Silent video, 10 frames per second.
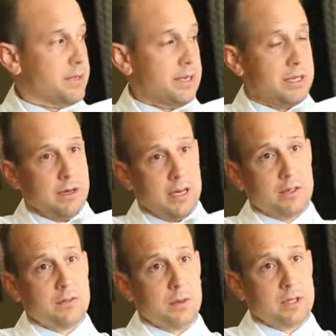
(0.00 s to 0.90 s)
position,
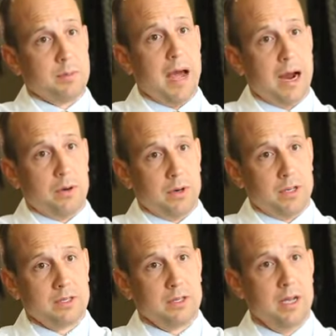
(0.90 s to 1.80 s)
gets forced
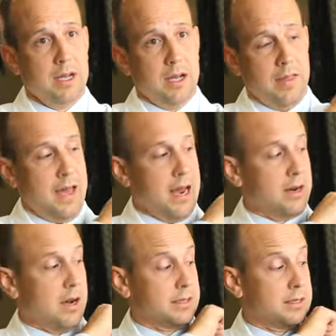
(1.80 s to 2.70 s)
backwards. And
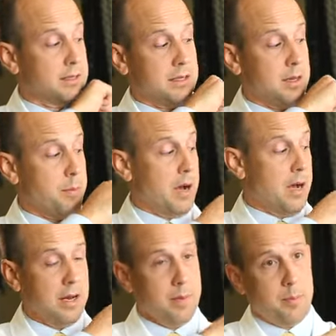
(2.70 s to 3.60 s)
that causes the
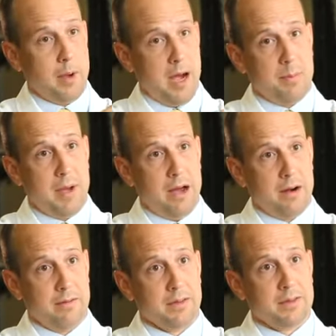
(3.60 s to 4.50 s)
ball to pop
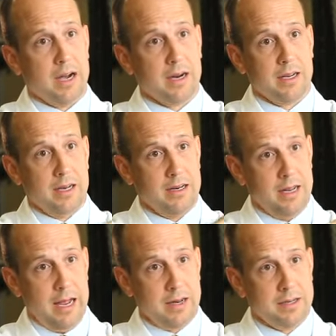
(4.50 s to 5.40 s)
out of the socket
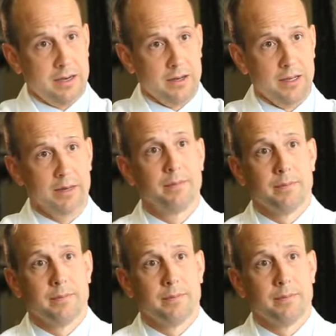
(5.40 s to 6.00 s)
anteriorly.